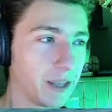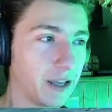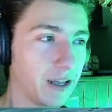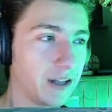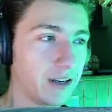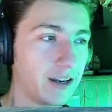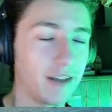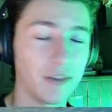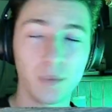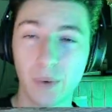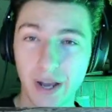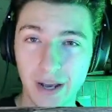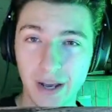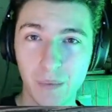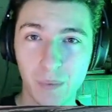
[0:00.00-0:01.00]
Now, the
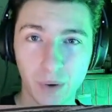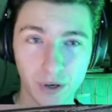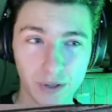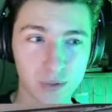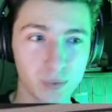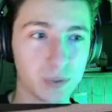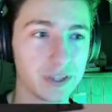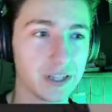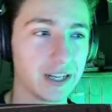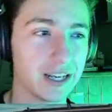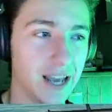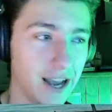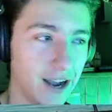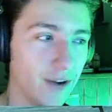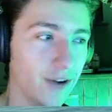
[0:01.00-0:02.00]
way it works with the
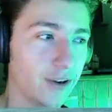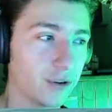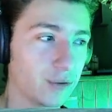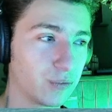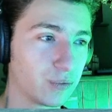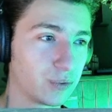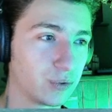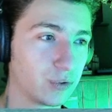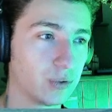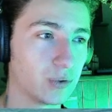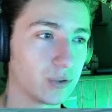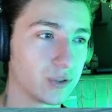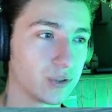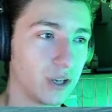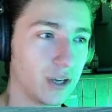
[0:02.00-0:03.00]
carrier
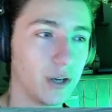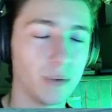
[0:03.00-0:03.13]
rules,